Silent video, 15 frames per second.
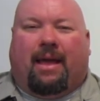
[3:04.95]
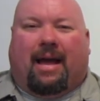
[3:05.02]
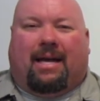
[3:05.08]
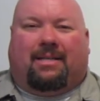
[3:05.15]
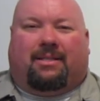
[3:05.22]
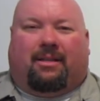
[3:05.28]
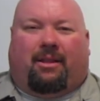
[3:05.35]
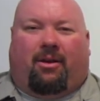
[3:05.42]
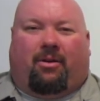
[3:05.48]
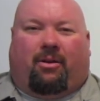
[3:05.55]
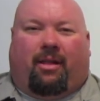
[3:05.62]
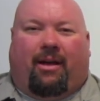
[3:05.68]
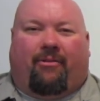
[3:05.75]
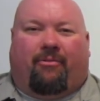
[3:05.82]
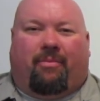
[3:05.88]
as the local
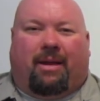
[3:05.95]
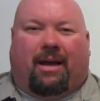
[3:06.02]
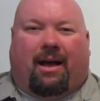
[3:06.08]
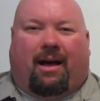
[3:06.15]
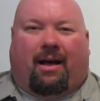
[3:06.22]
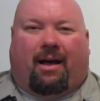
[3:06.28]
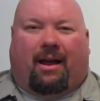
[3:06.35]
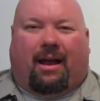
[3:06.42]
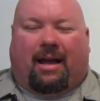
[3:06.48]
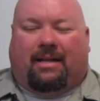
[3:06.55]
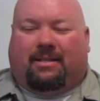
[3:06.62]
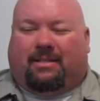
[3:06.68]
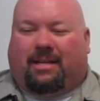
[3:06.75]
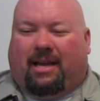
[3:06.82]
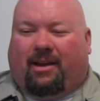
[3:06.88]
FBI
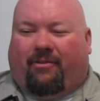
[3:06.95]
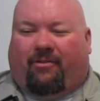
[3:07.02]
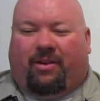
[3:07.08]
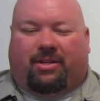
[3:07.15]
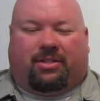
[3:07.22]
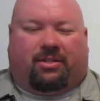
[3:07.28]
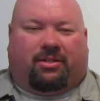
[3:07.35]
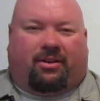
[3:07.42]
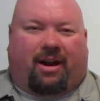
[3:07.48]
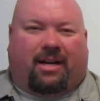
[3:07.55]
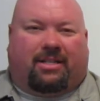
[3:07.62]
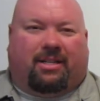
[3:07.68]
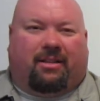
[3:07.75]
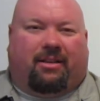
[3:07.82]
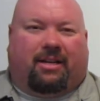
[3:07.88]
and state officials are
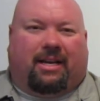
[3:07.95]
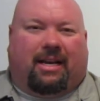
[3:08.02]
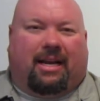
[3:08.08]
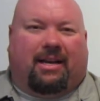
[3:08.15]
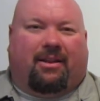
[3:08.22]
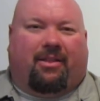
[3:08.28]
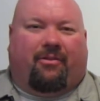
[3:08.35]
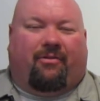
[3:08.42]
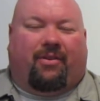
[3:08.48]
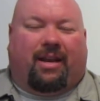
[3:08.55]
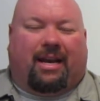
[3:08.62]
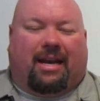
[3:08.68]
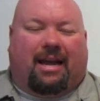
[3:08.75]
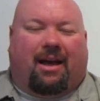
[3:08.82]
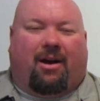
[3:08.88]
actually looking into the
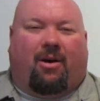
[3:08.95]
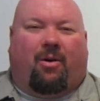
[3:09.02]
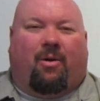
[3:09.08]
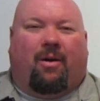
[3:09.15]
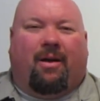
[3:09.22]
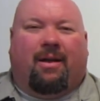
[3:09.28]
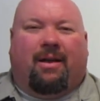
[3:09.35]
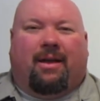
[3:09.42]
video